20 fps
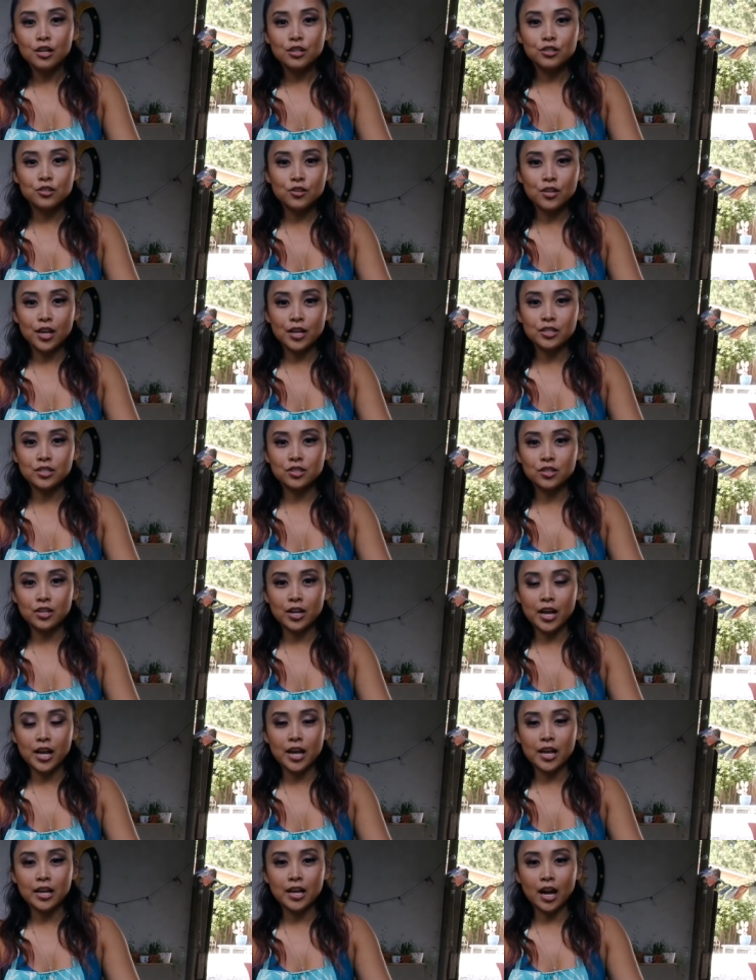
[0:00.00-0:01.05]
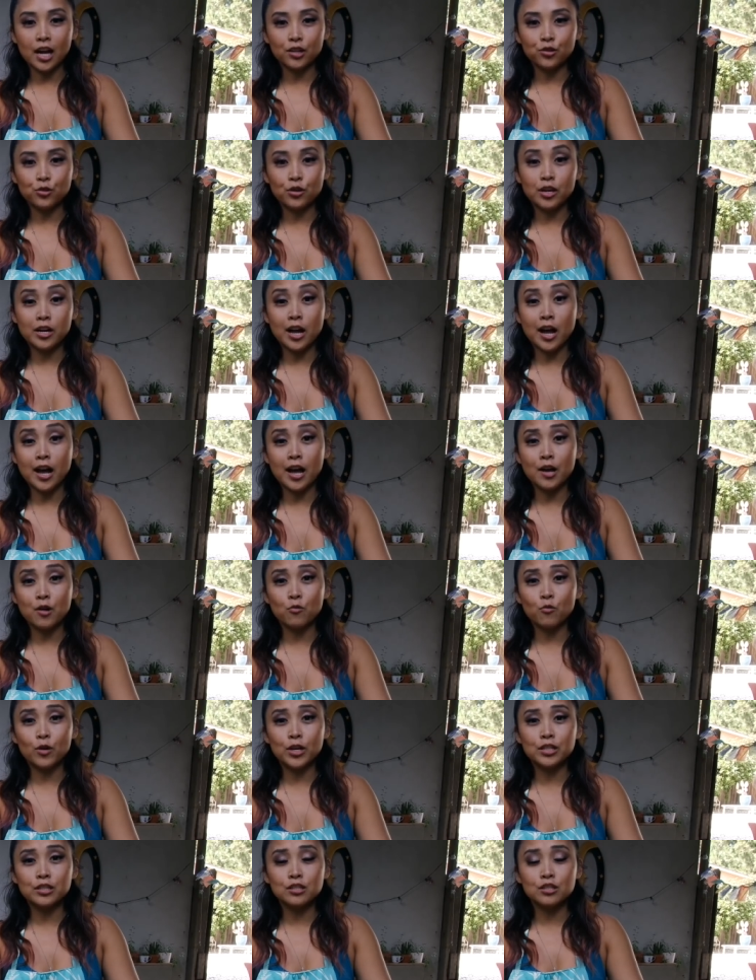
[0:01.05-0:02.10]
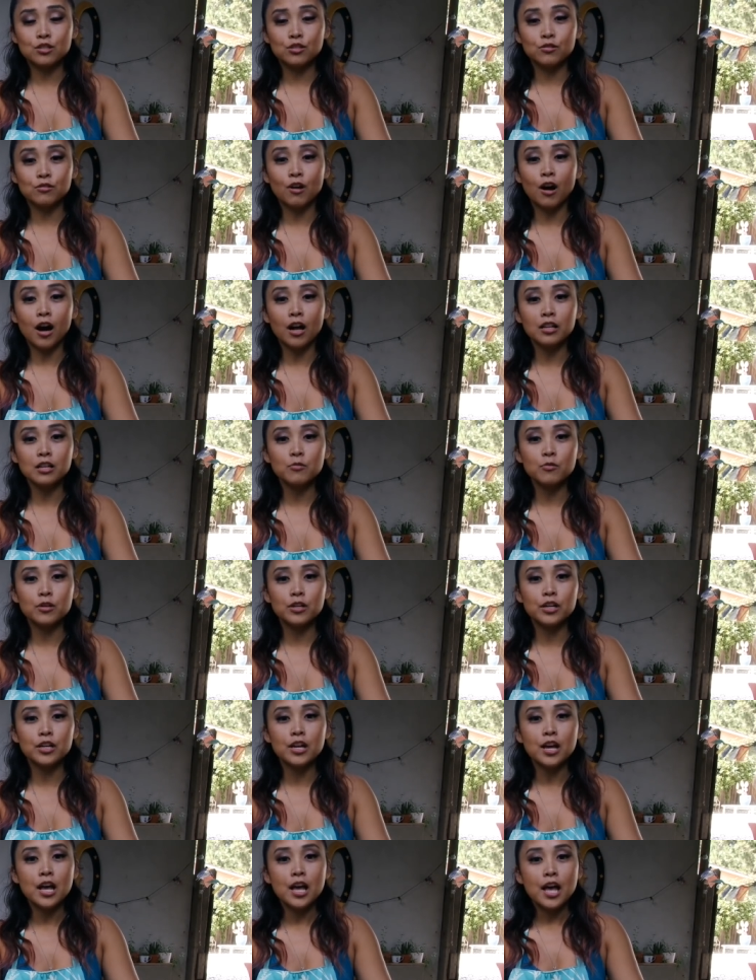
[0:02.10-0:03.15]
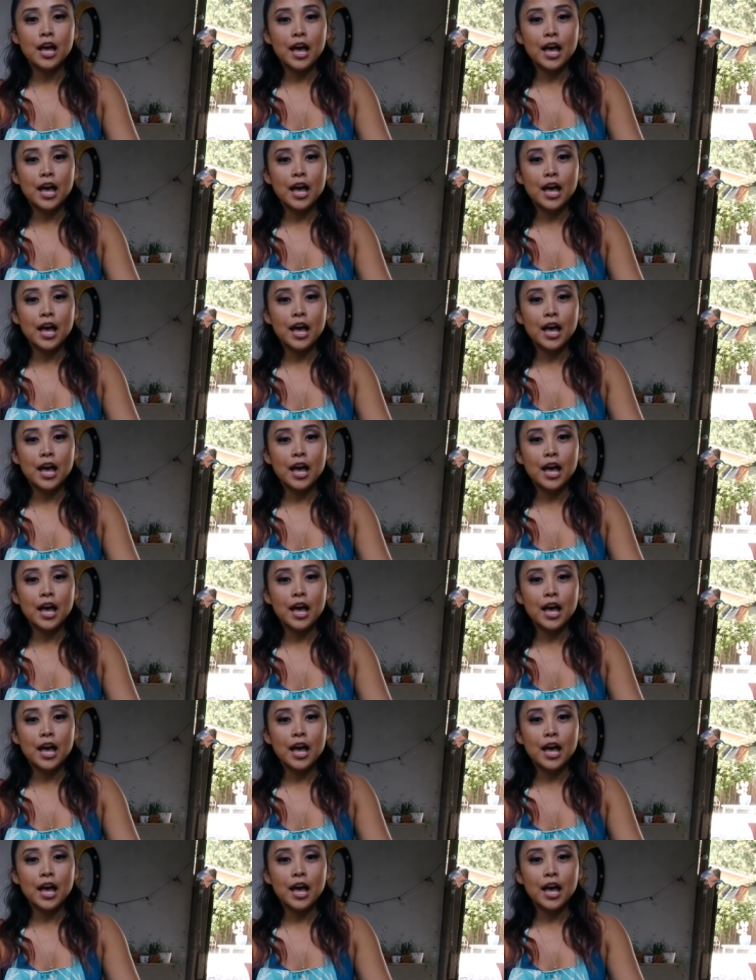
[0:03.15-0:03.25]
So yesterday, Catherine and I went to Hollywood